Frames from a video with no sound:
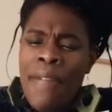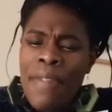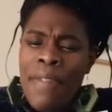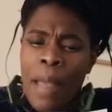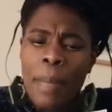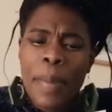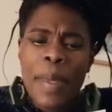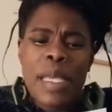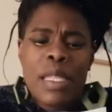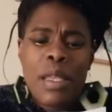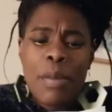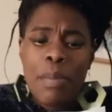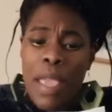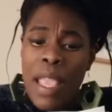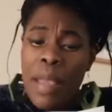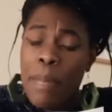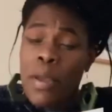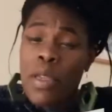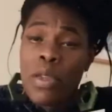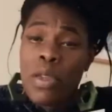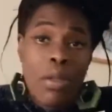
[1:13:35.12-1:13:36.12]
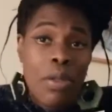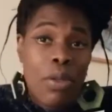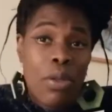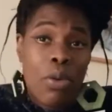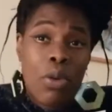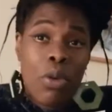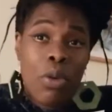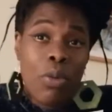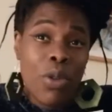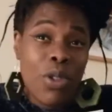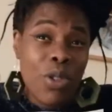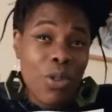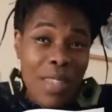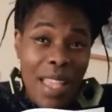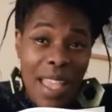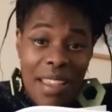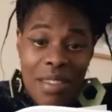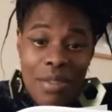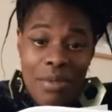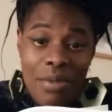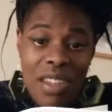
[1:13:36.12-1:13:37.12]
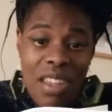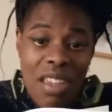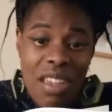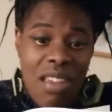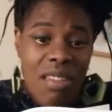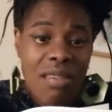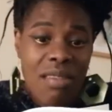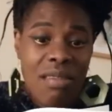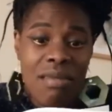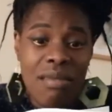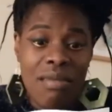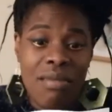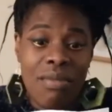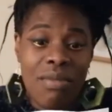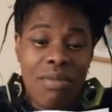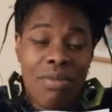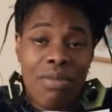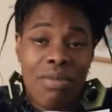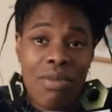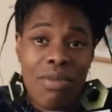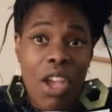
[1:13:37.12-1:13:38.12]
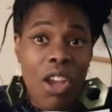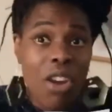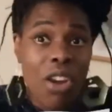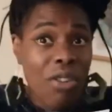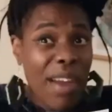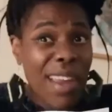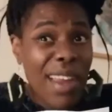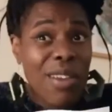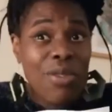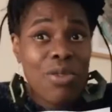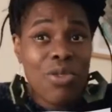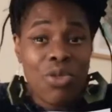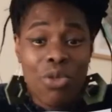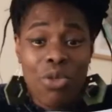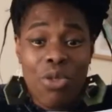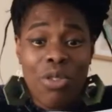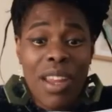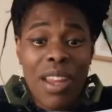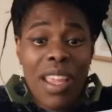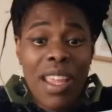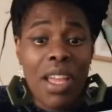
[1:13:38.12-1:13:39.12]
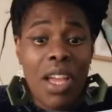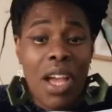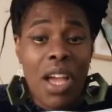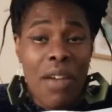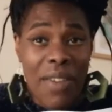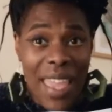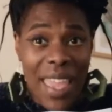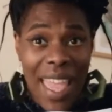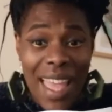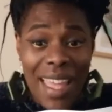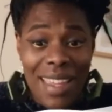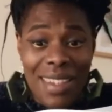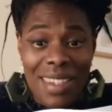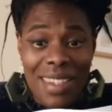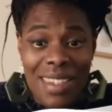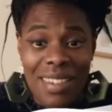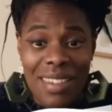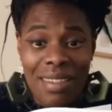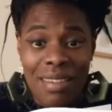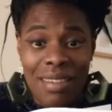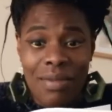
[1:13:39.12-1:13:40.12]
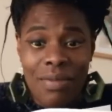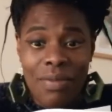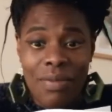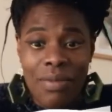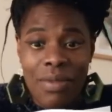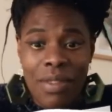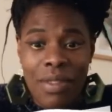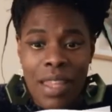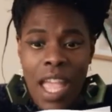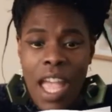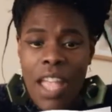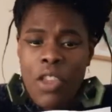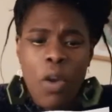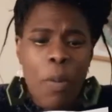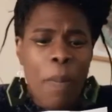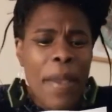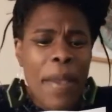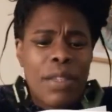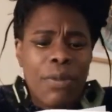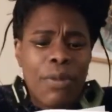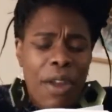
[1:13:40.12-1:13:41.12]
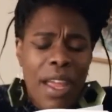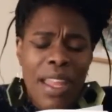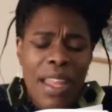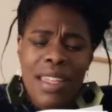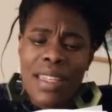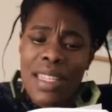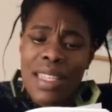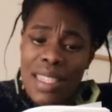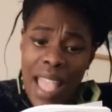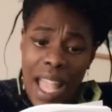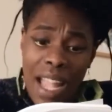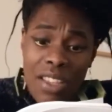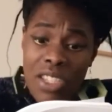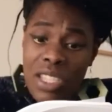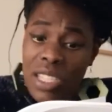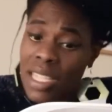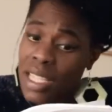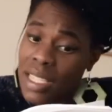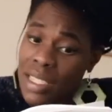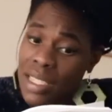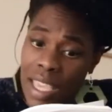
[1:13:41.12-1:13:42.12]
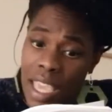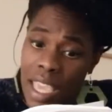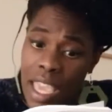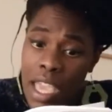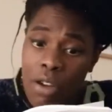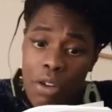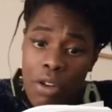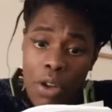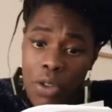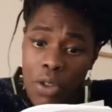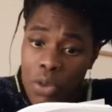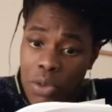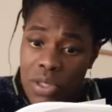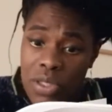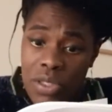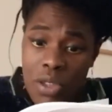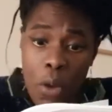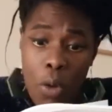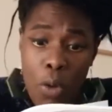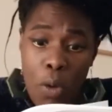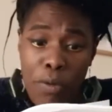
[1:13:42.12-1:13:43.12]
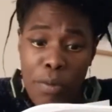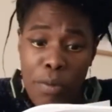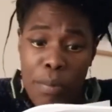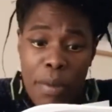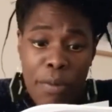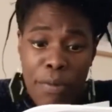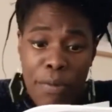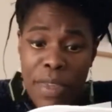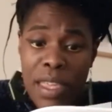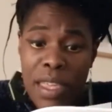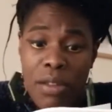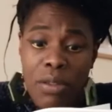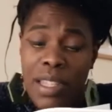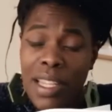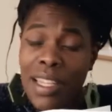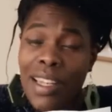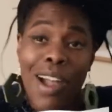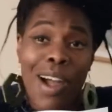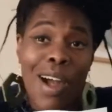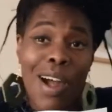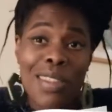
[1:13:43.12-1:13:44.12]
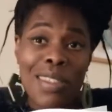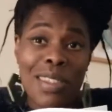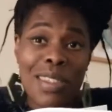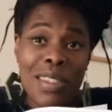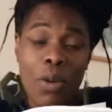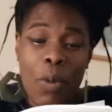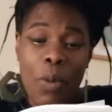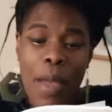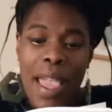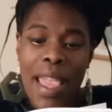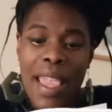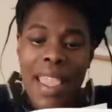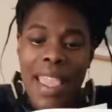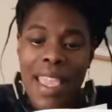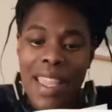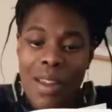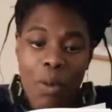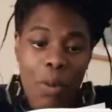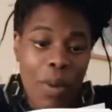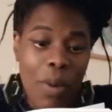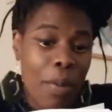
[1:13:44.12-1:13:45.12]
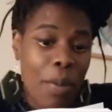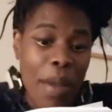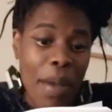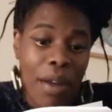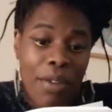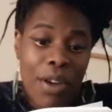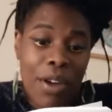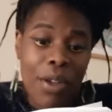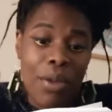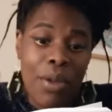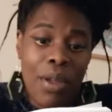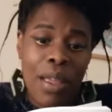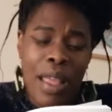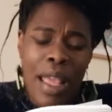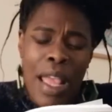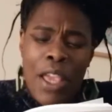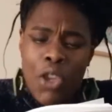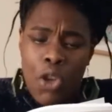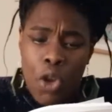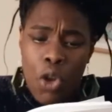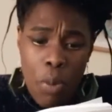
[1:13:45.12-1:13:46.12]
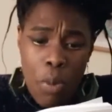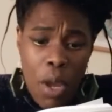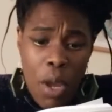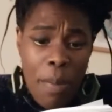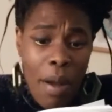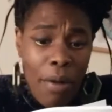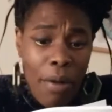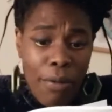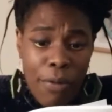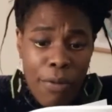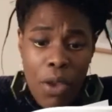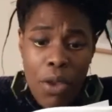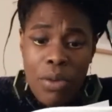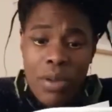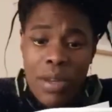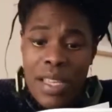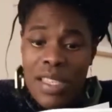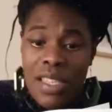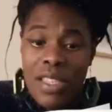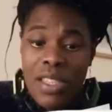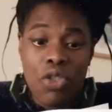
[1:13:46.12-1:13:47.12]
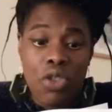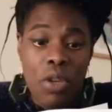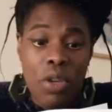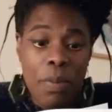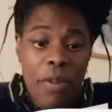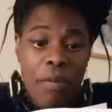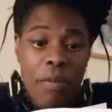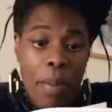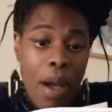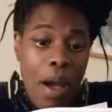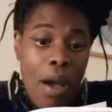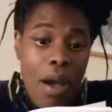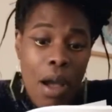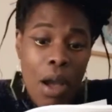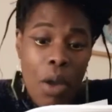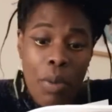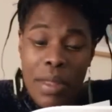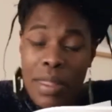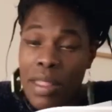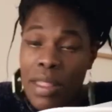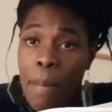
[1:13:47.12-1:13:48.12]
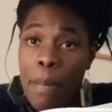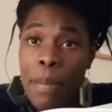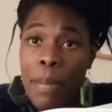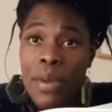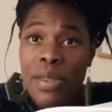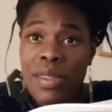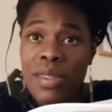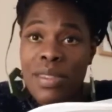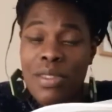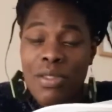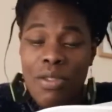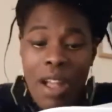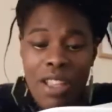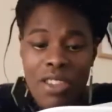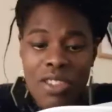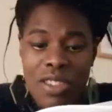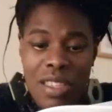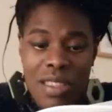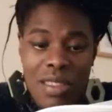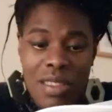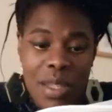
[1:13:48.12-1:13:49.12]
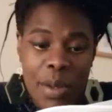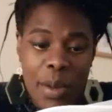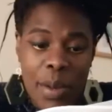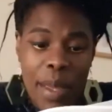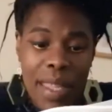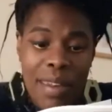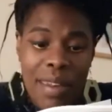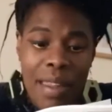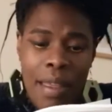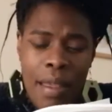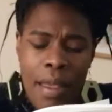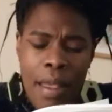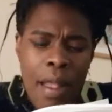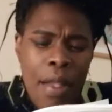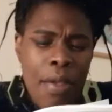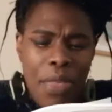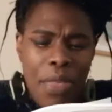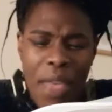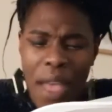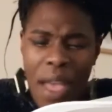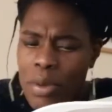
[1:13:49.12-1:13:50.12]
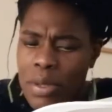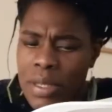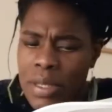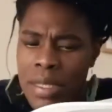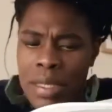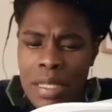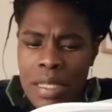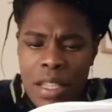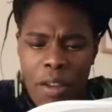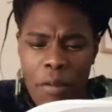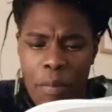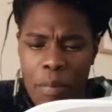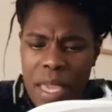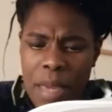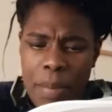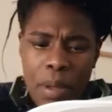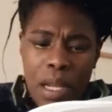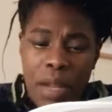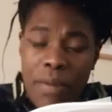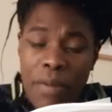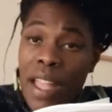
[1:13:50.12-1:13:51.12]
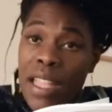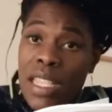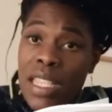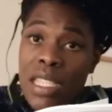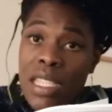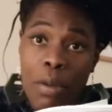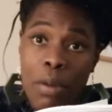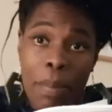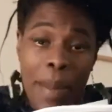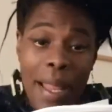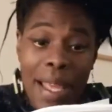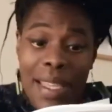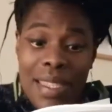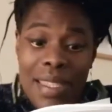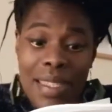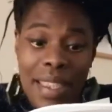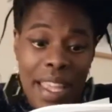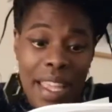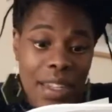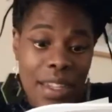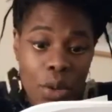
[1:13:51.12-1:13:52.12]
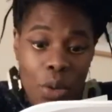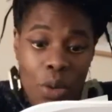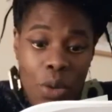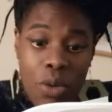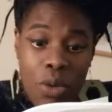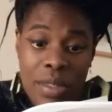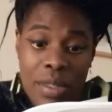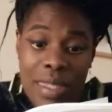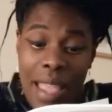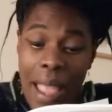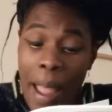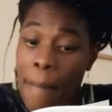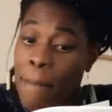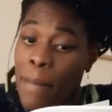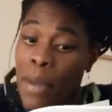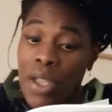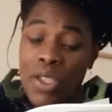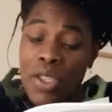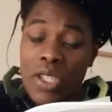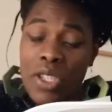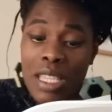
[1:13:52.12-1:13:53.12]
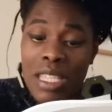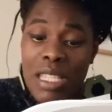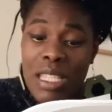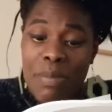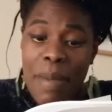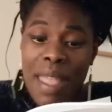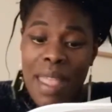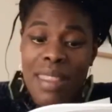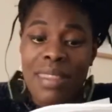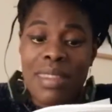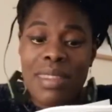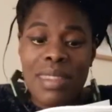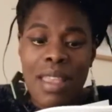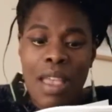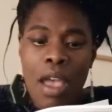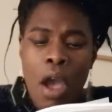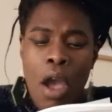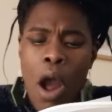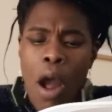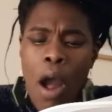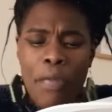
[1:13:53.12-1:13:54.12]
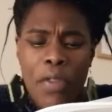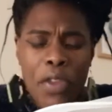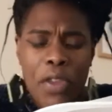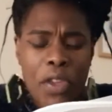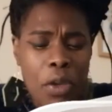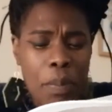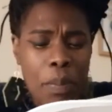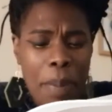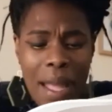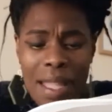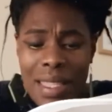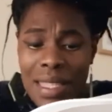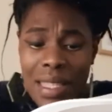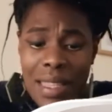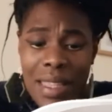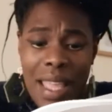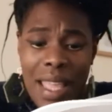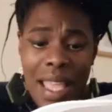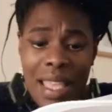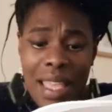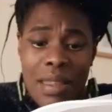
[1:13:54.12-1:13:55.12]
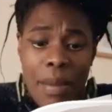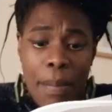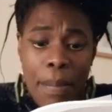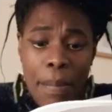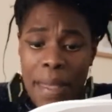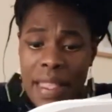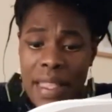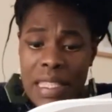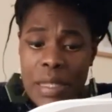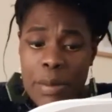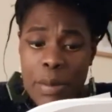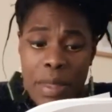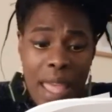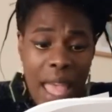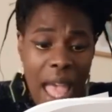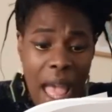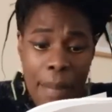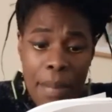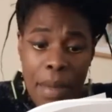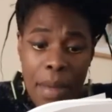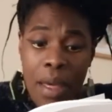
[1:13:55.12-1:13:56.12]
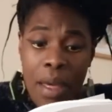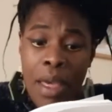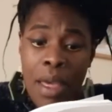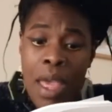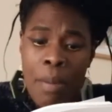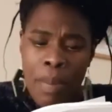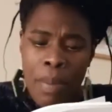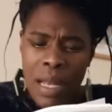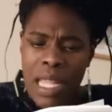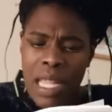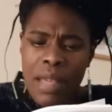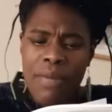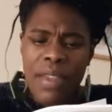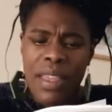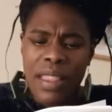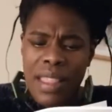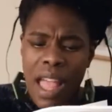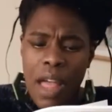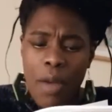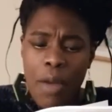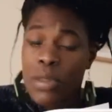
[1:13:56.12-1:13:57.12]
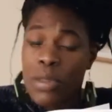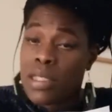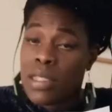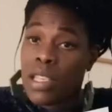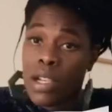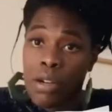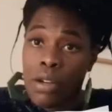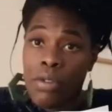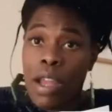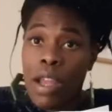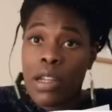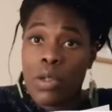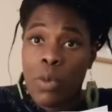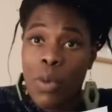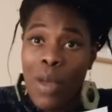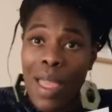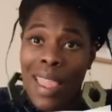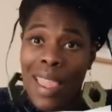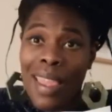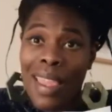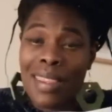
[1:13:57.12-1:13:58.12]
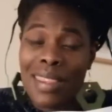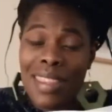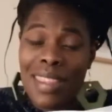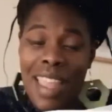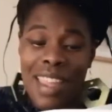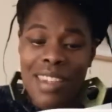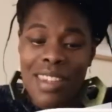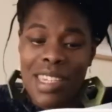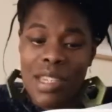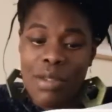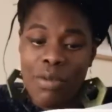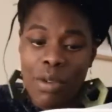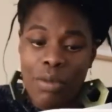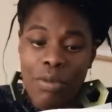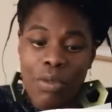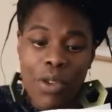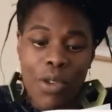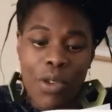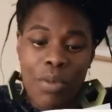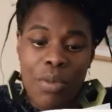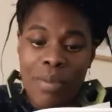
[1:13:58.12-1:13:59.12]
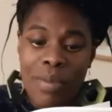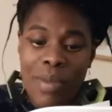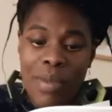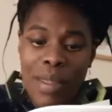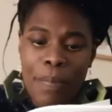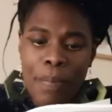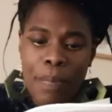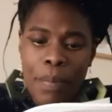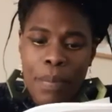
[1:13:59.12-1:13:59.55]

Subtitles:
And that piece of paper you thought was your tax return? A crayon drawing of a cat. And your best friend is actually a scarecrow you stole from a field and carted away in a wheelbarrow. Your mobile phone is a strip of bark with numbers scratched into it. Thousands of people have had to replace their doors at much expense after you battered theirs to bits with a hammer, believing that was the correct way to enter a room.